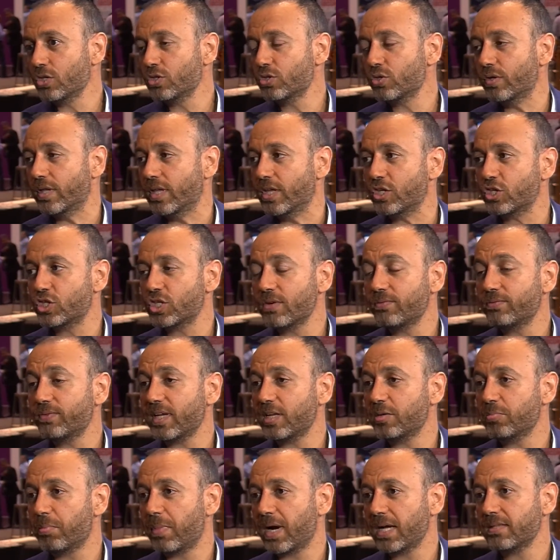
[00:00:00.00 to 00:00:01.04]
So a shift
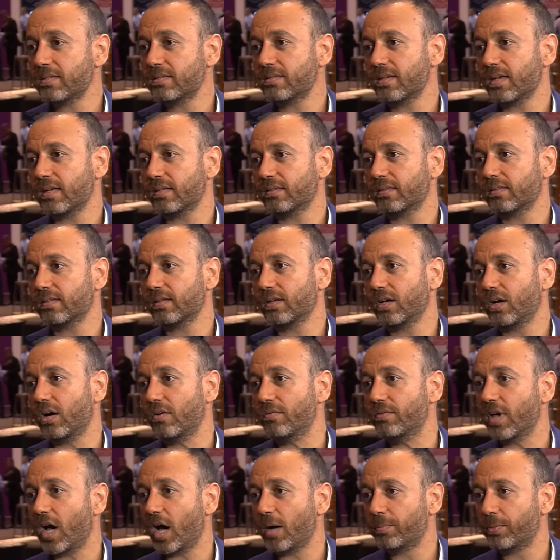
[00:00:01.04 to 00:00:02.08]
in mindset
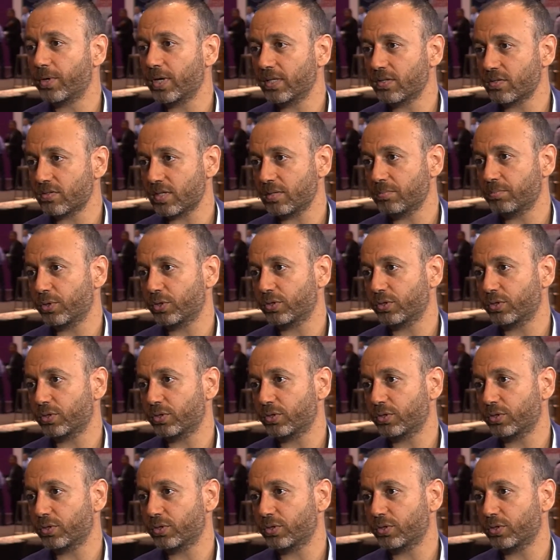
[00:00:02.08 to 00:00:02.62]
of the operators in